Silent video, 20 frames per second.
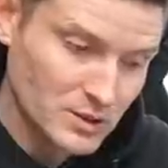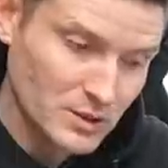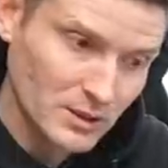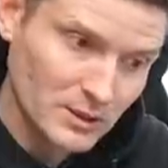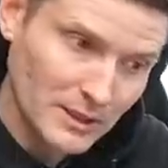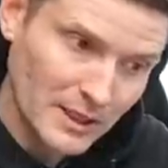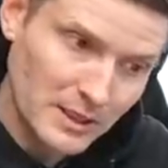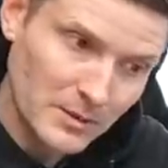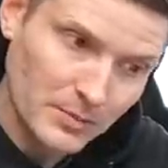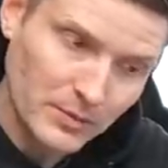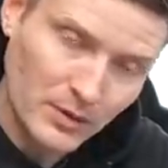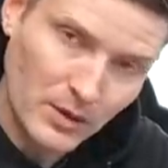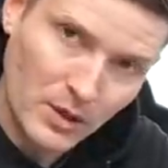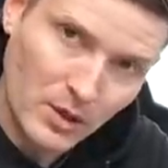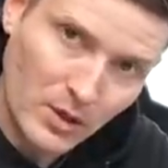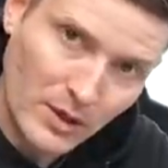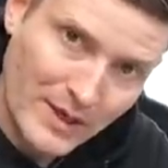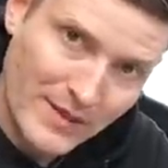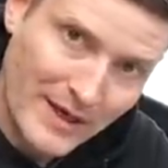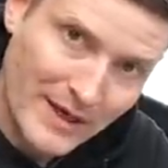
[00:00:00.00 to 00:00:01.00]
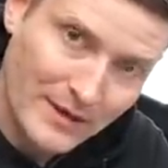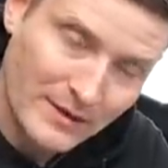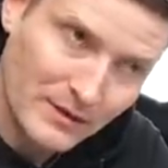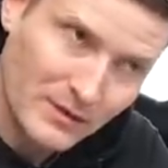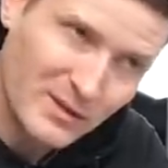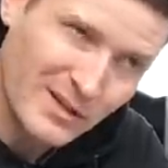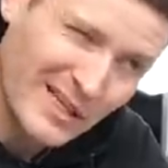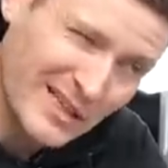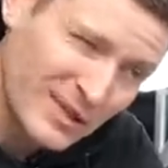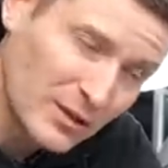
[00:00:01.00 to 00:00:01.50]
Gelée Pro, and that
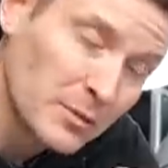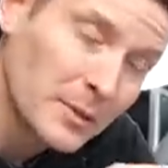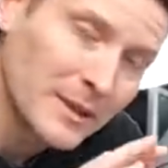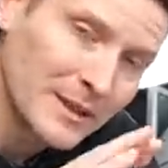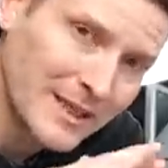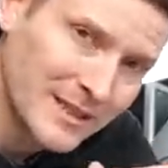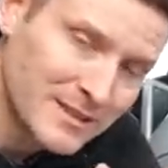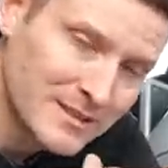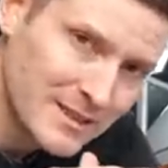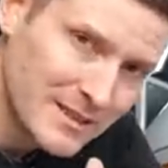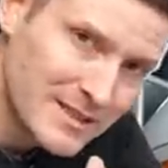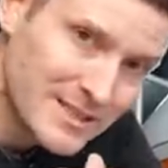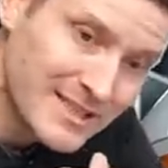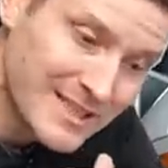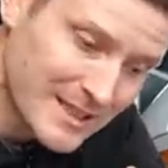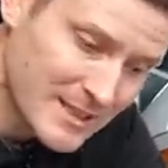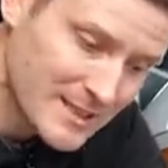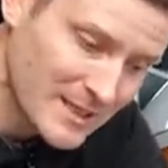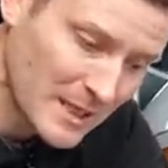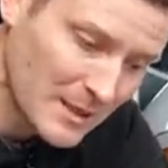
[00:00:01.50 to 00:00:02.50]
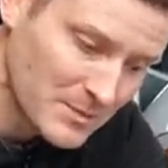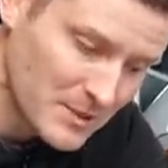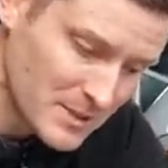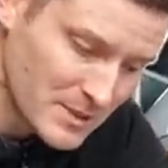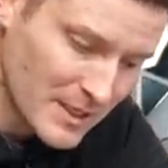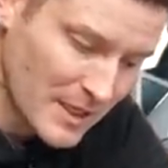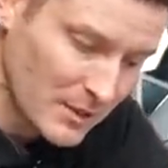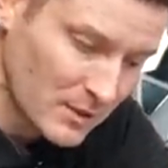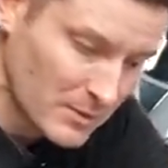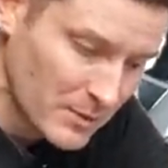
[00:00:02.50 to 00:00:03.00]
is a little bit less than six times the
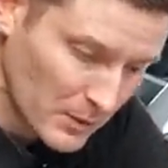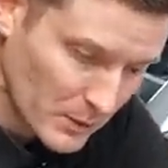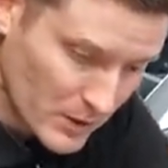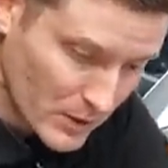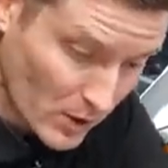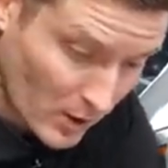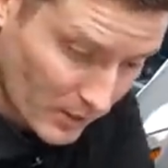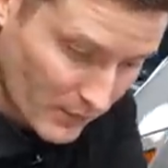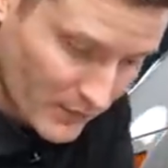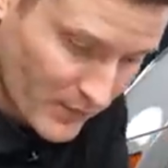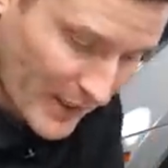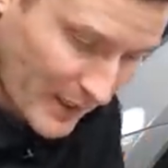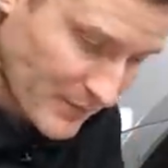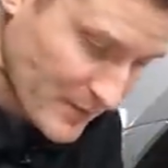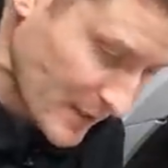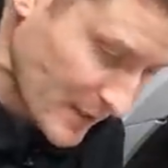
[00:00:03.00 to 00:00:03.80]
solid, but we call it five